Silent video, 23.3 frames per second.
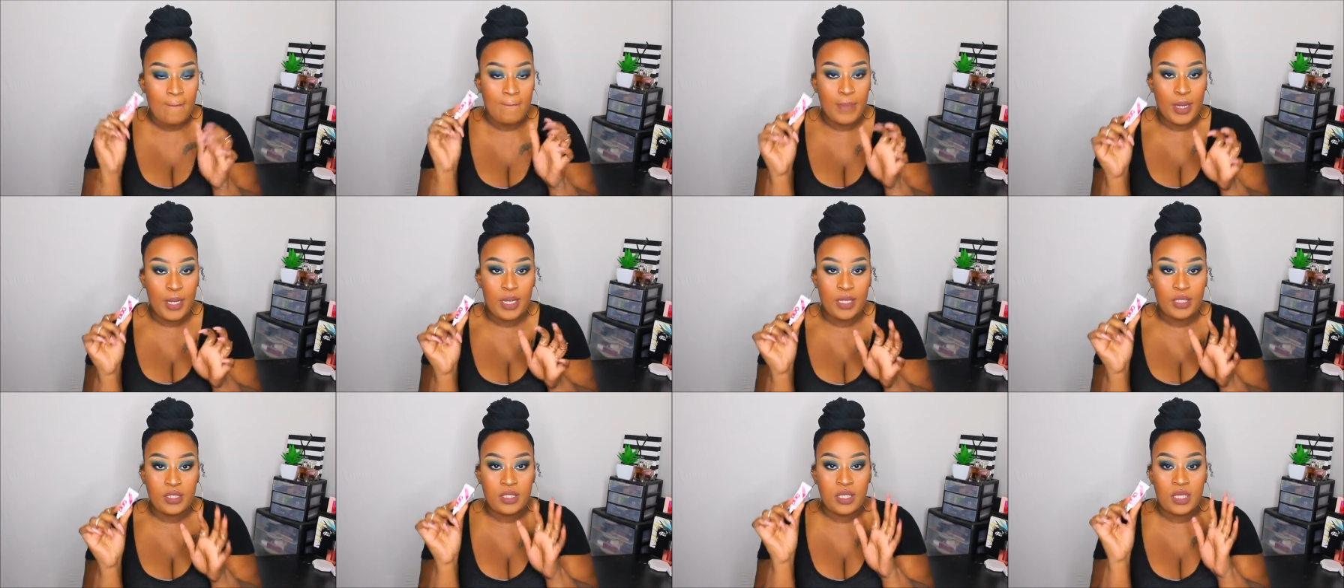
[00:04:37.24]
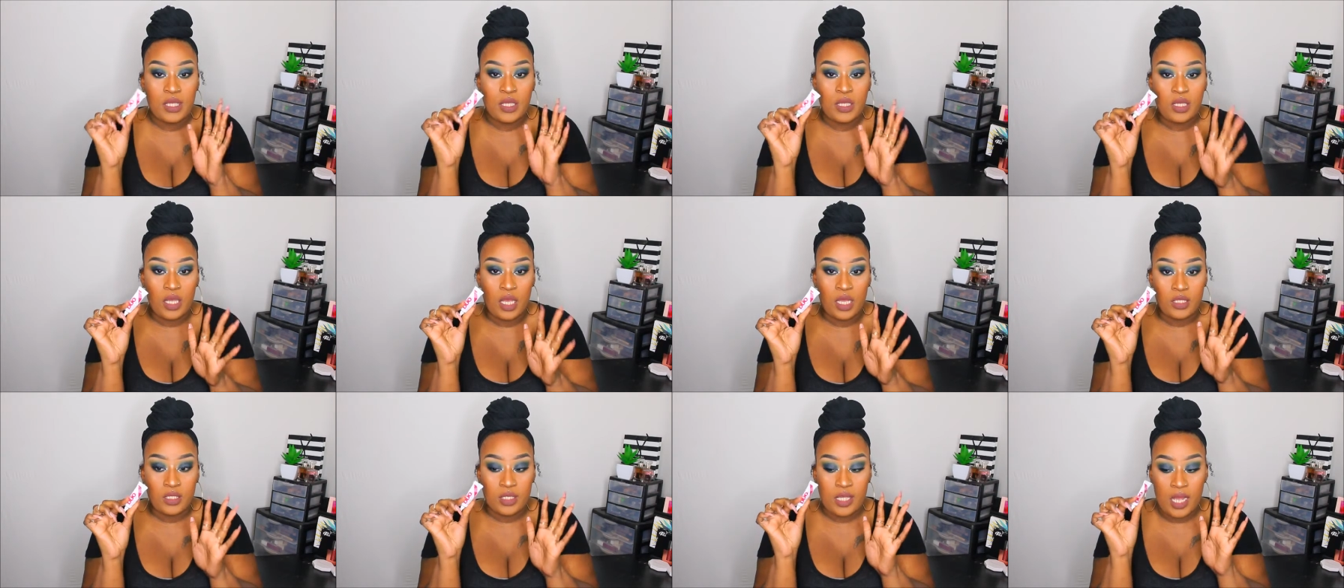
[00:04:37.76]
but
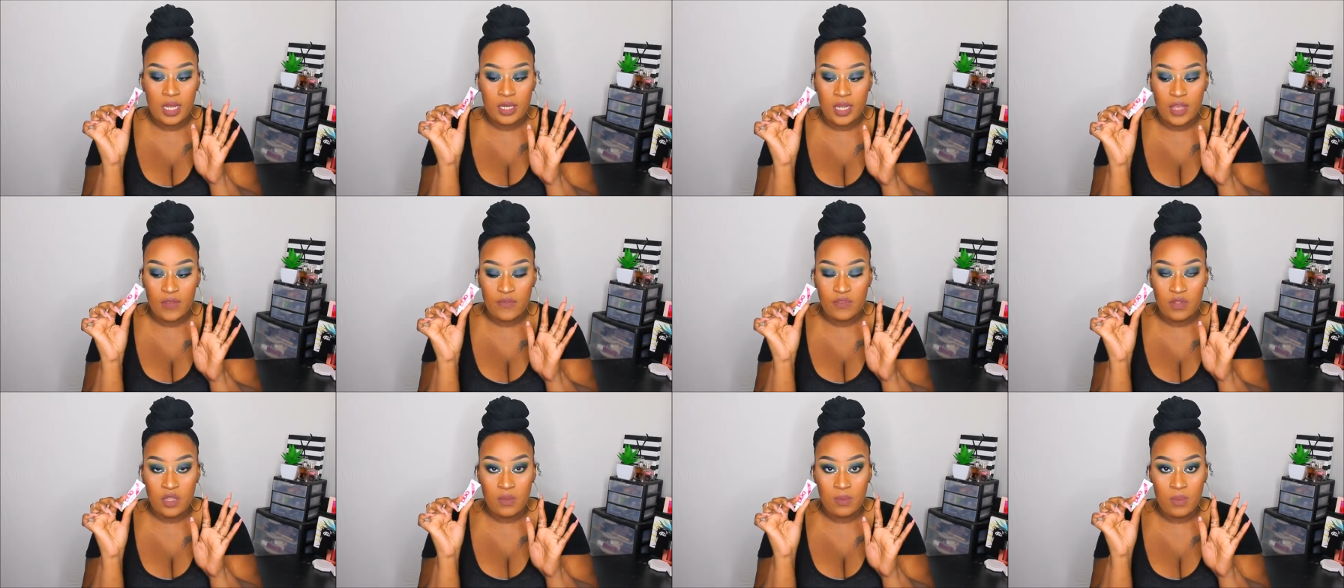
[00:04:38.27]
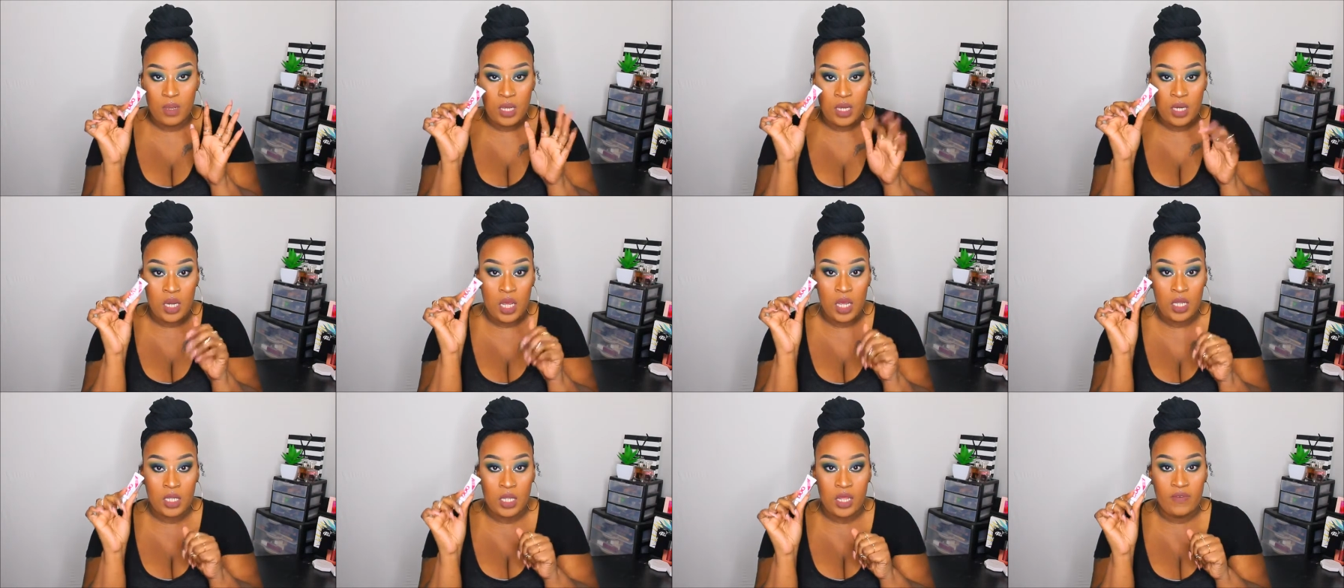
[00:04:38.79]
yes I definitely
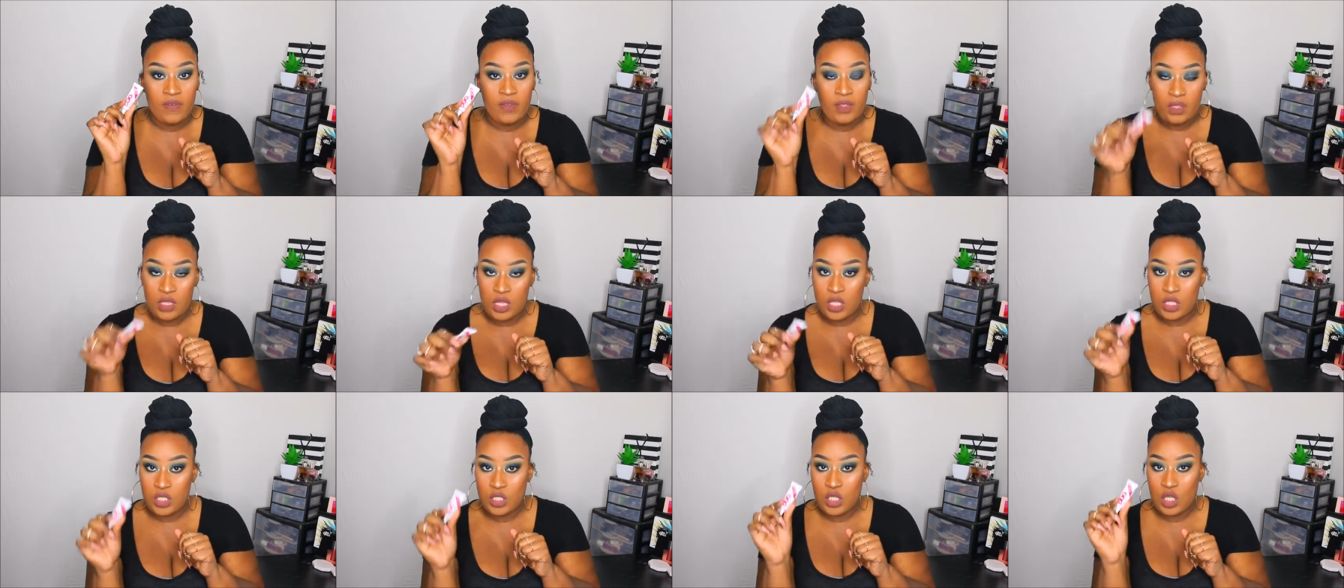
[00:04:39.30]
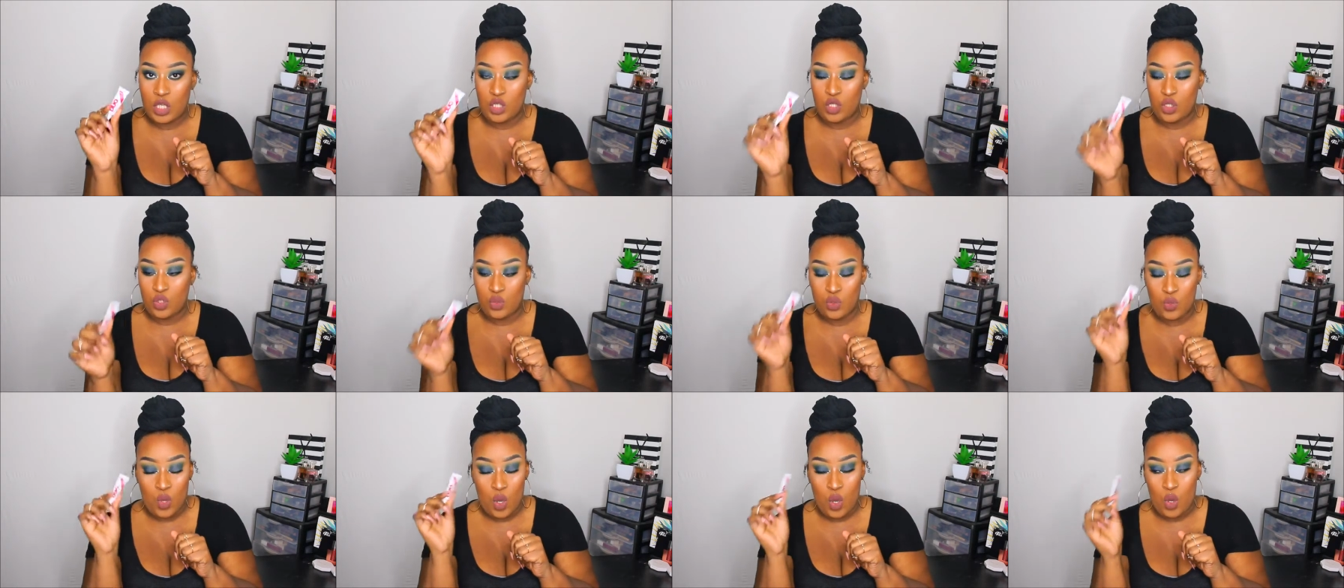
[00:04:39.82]
been loving this
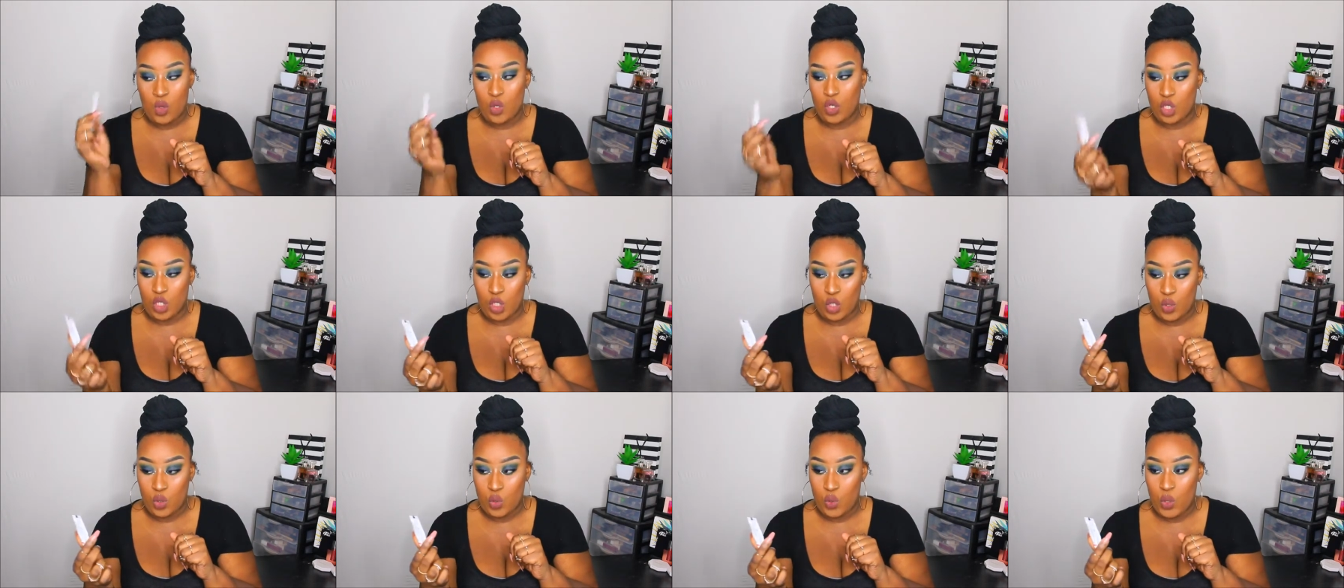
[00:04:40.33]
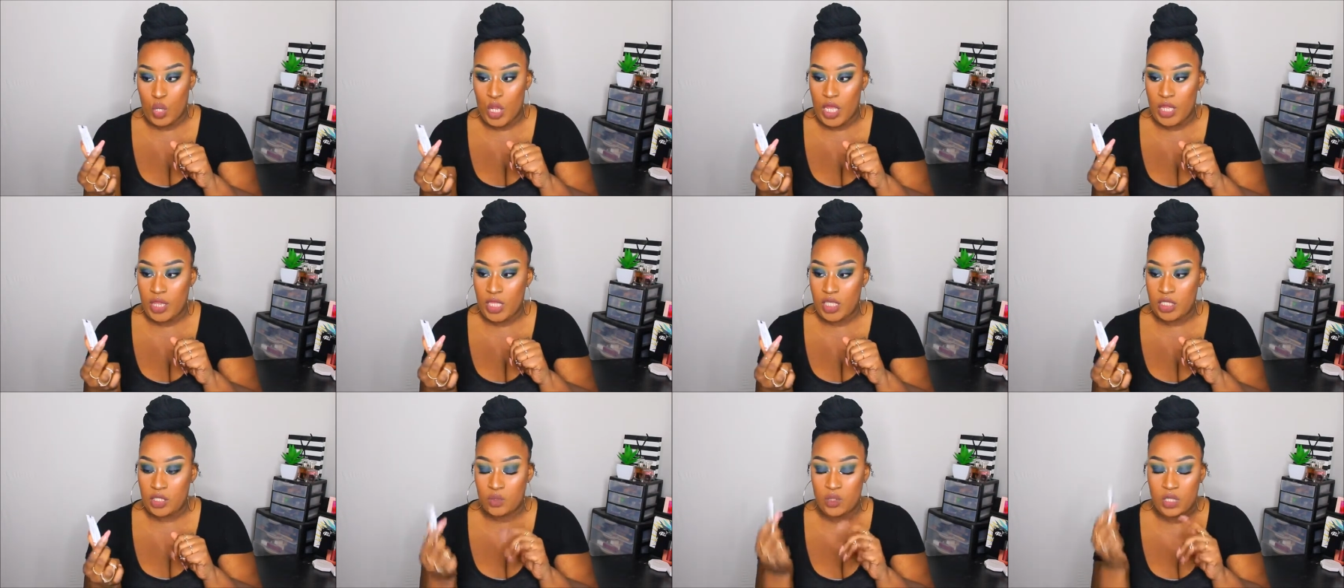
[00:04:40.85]
duo glue
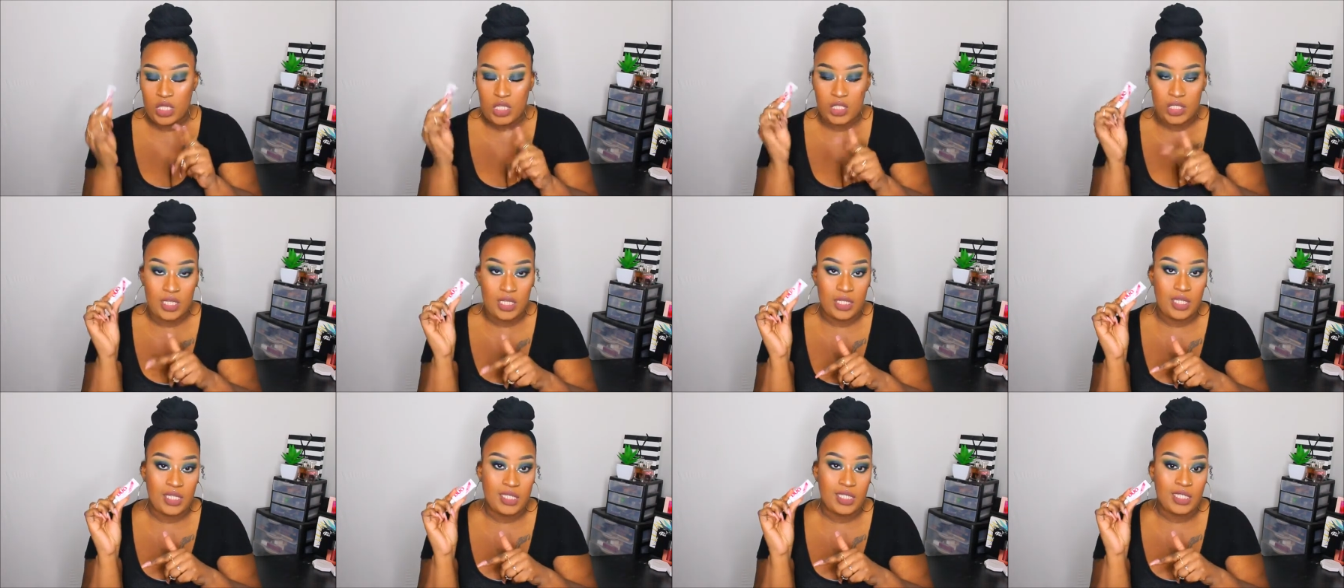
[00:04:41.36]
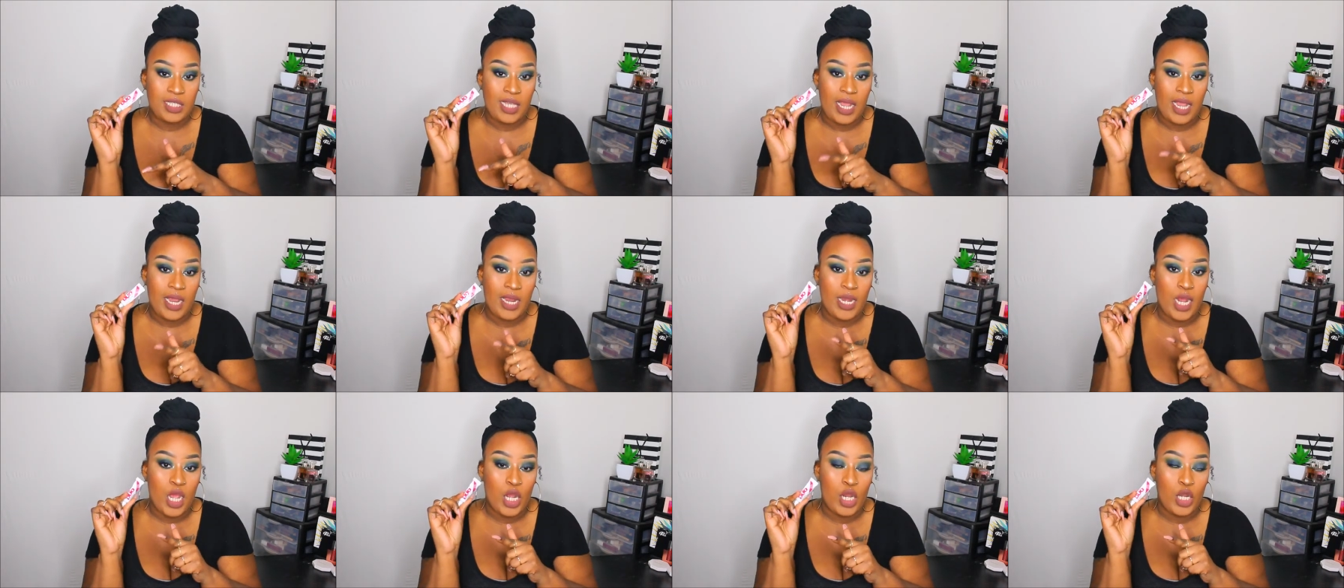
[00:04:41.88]
and this one is in the
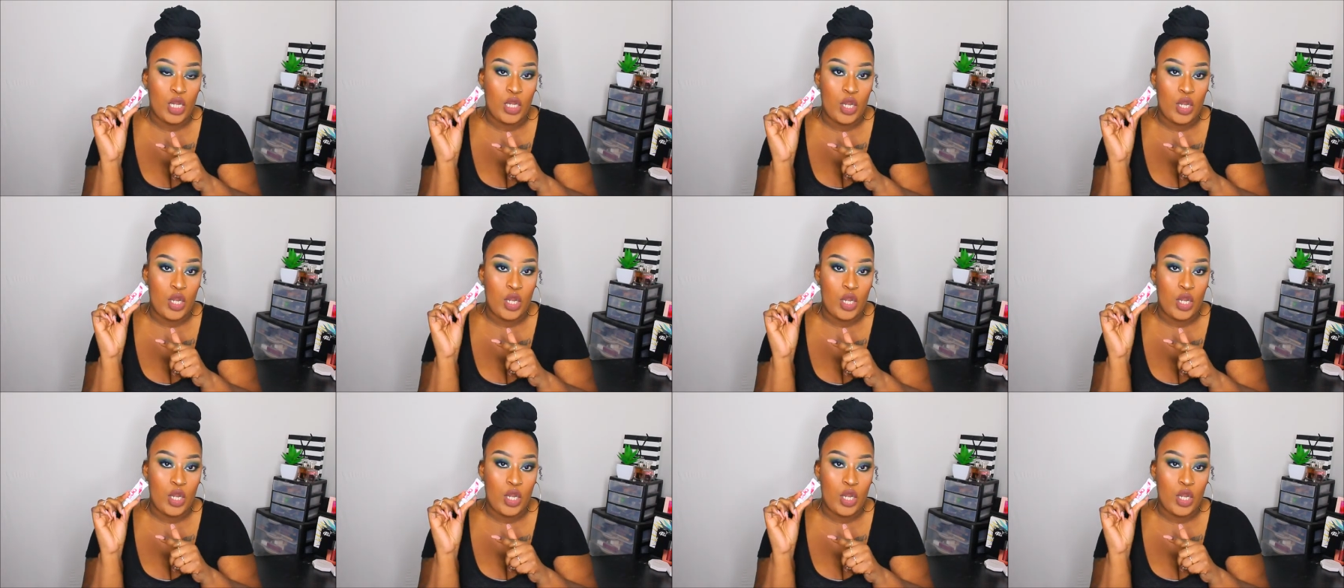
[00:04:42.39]
shade